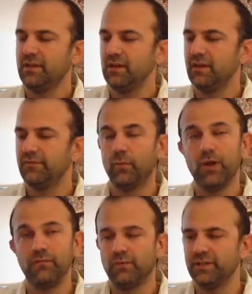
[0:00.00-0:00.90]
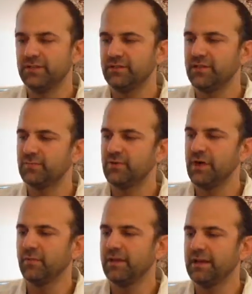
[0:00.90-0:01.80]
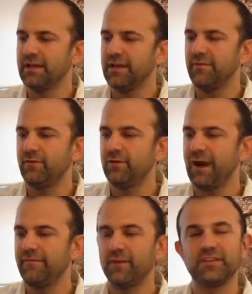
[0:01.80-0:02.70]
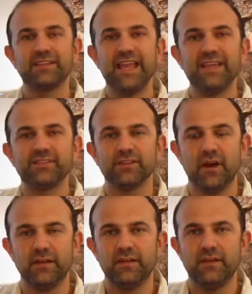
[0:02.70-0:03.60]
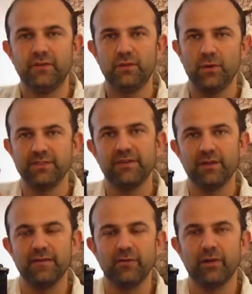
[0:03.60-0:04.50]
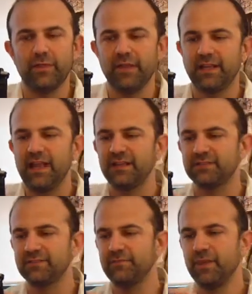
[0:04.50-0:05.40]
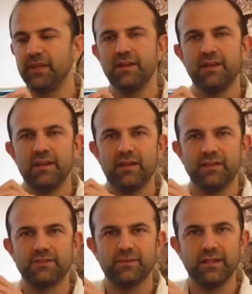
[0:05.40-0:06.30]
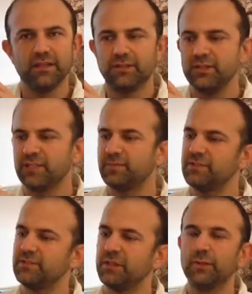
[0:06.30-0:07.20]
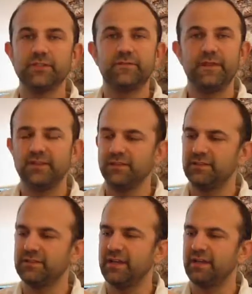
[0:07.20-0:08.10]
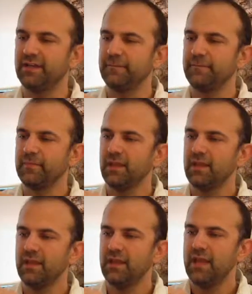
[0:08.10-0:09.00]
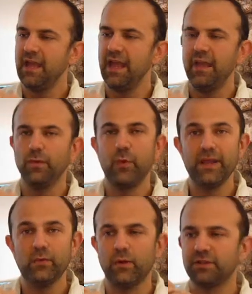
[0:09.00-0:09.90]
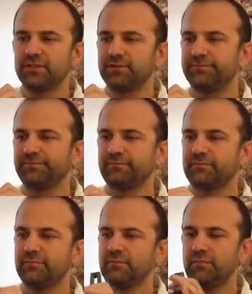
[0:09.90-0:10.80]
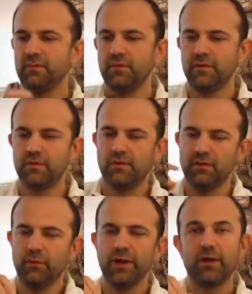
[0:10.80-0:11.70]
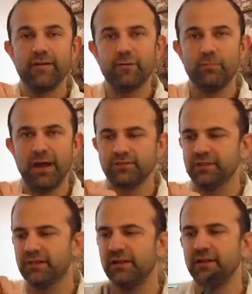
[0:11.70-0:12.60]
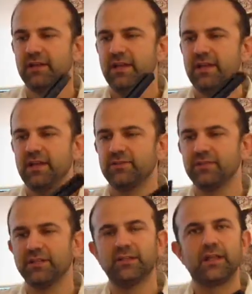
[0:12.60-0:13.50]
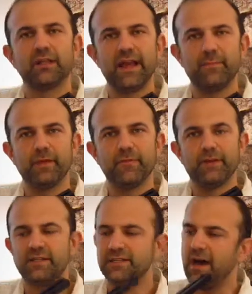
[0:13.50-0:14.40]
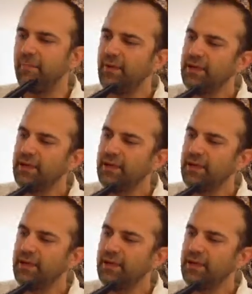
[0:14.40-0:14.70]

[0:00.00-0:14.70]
for one reason, is probably if your iPhone has a case on it. If you always have your iPhone in a thick case, this is a great little adjustment, so it'll always fit inside here. And the way it works, the way your iPhone mounts in here, is there's a little clamp on the very top.